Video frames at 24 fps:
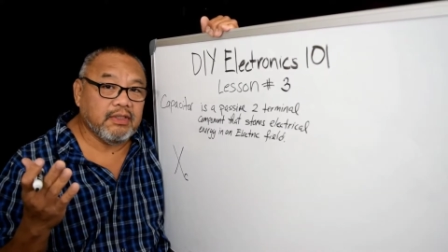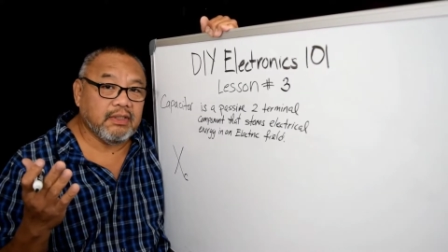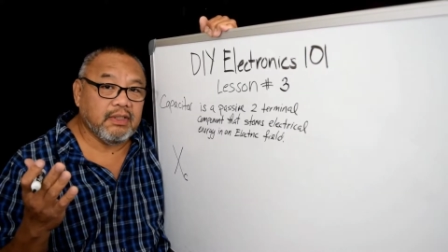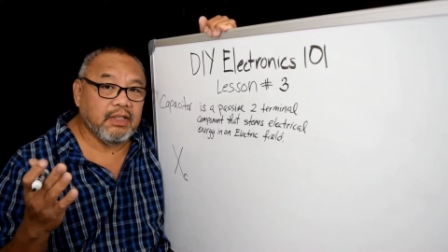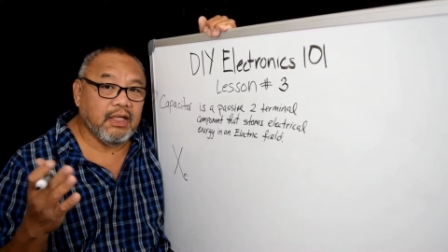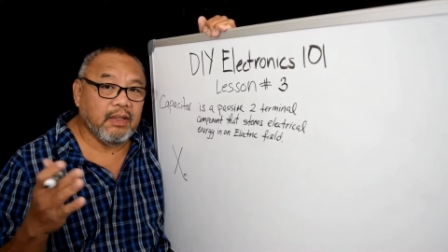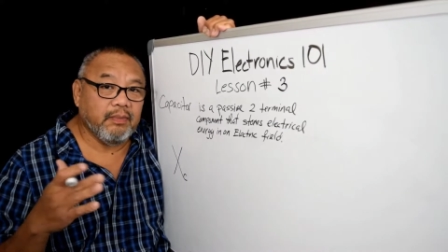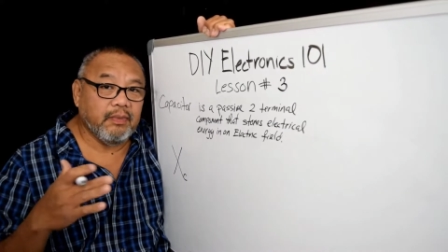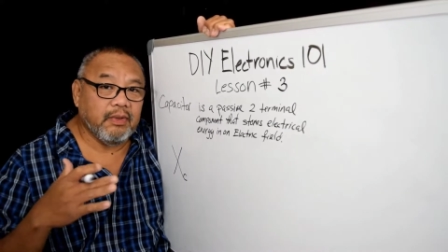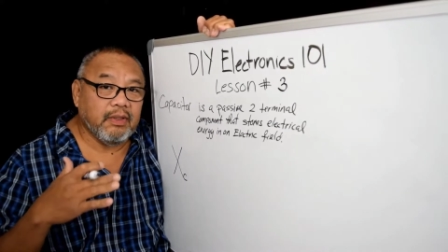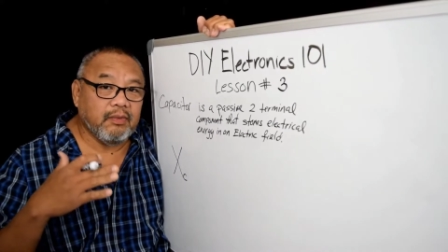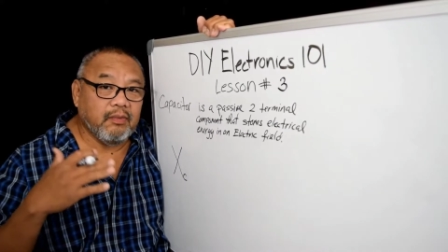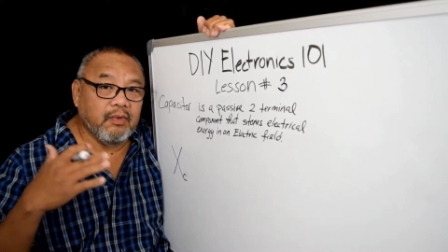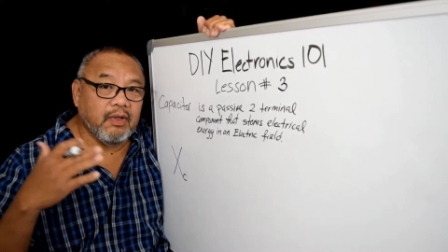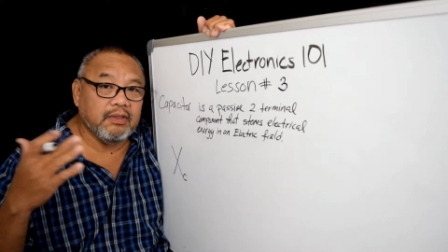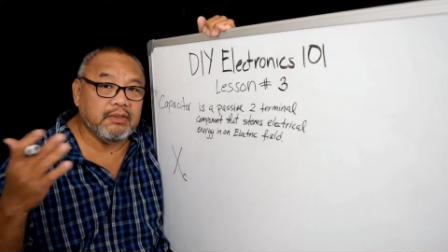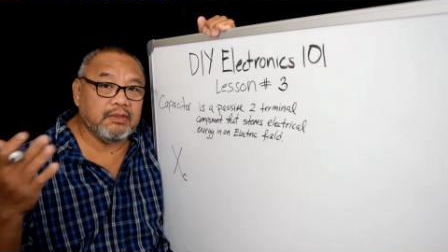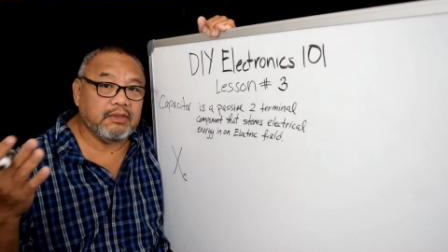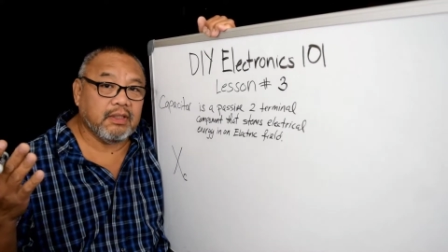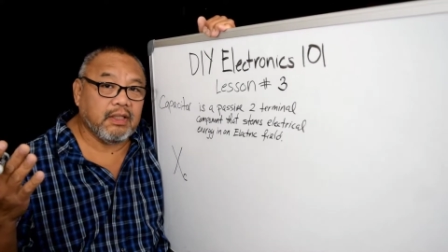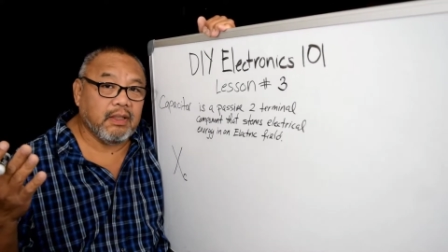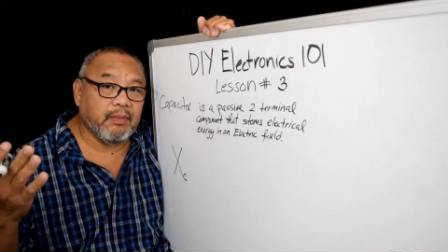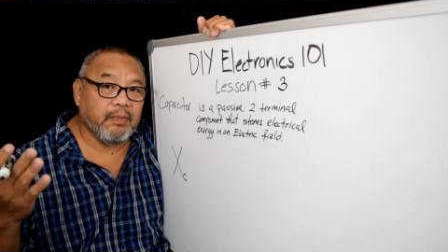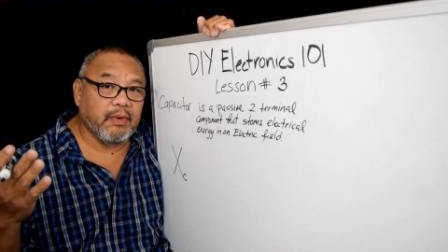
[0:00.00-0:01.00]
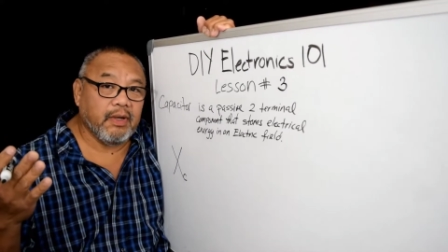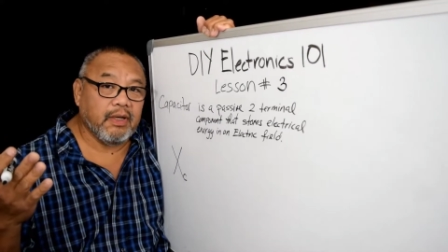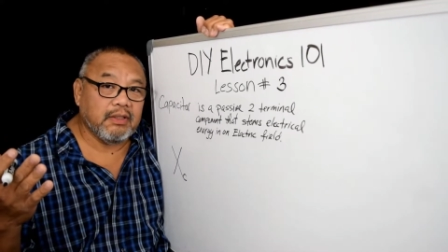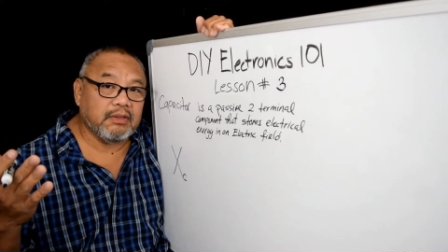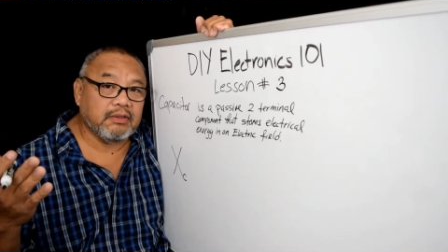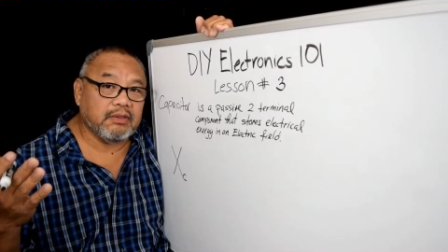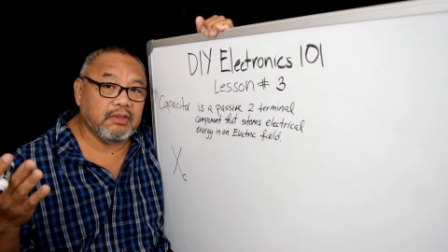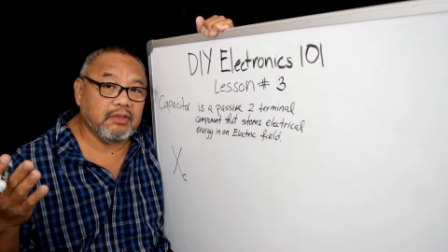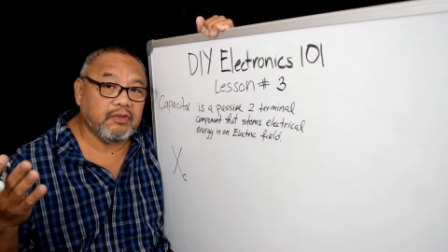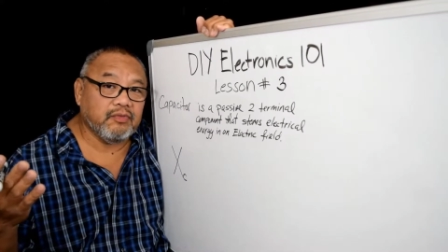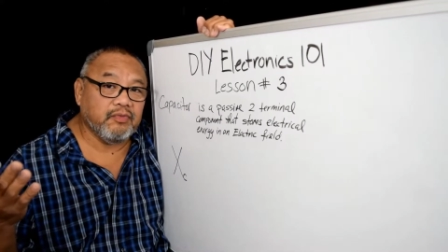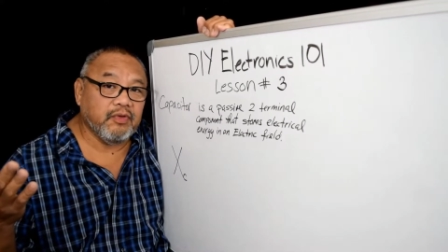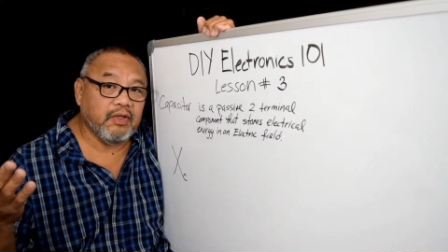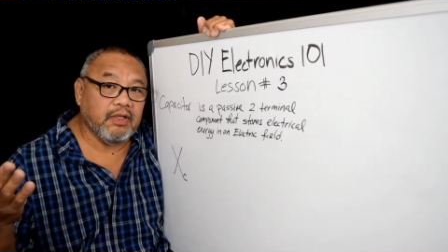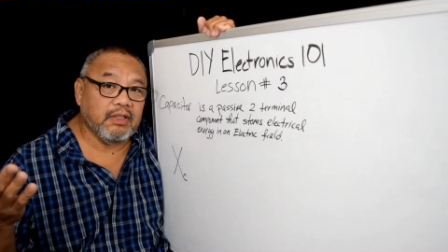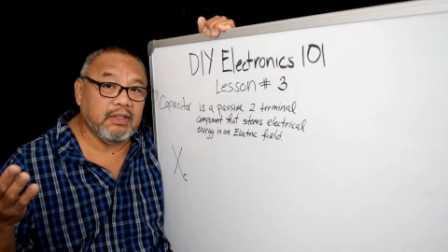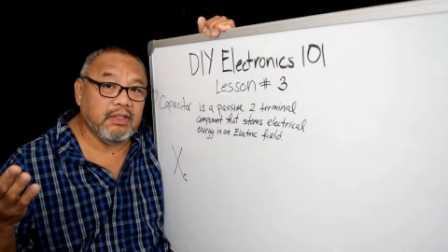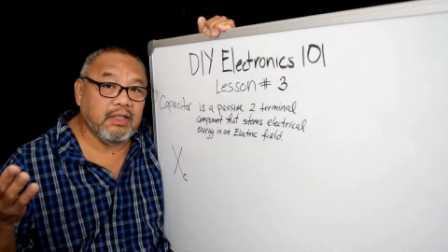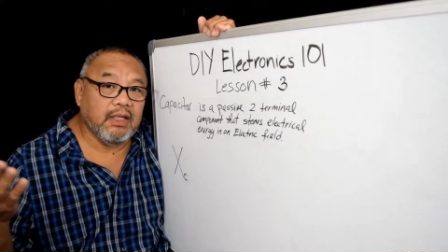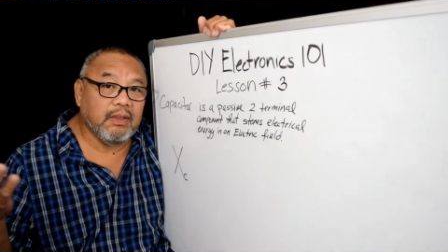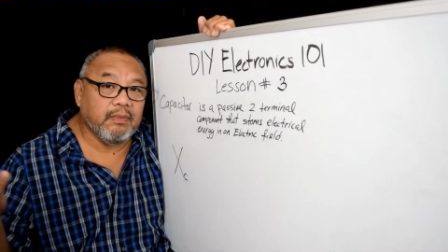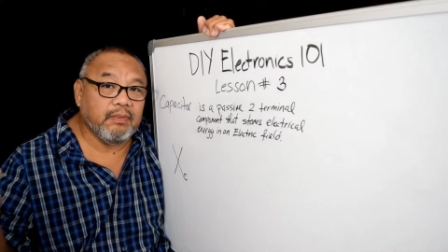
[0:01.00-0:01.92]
and once the capacitor is filled up,